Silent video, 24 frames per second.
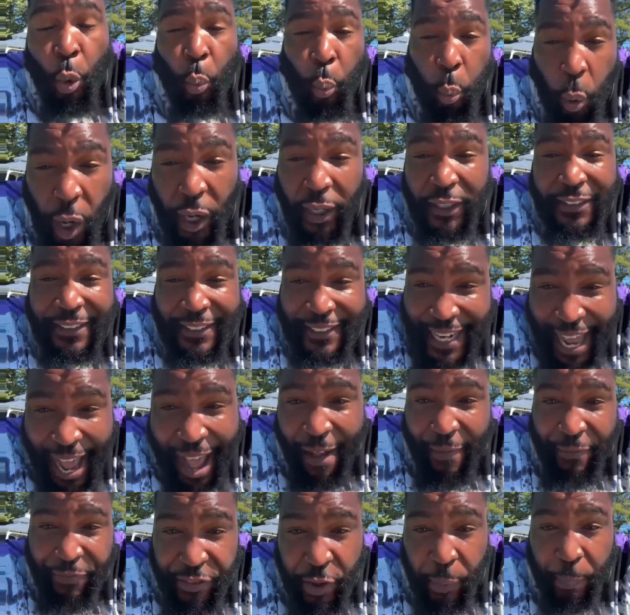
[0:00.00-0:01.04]
Was
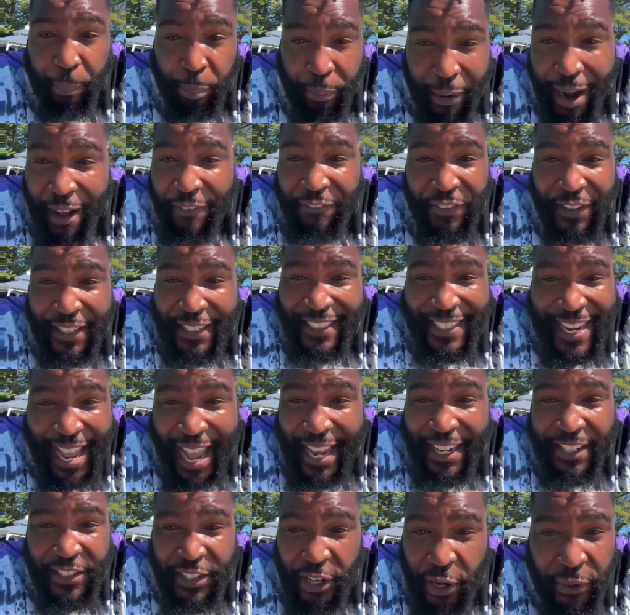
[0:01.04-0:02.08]
not the prophet
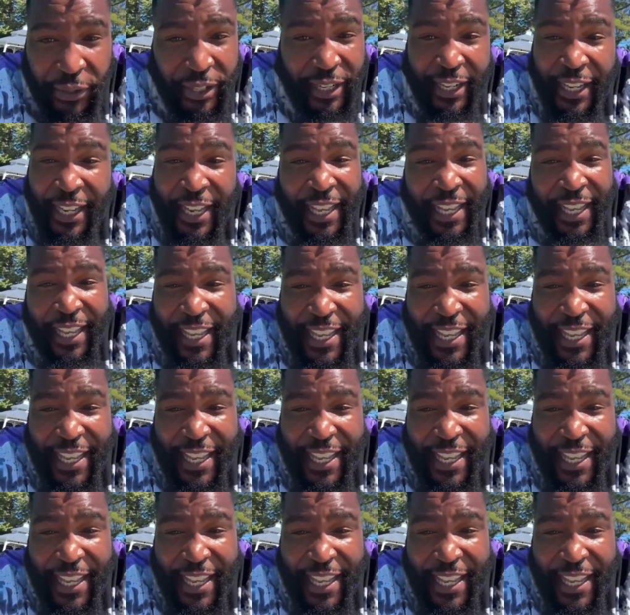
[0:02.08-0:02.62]
Nat Turner?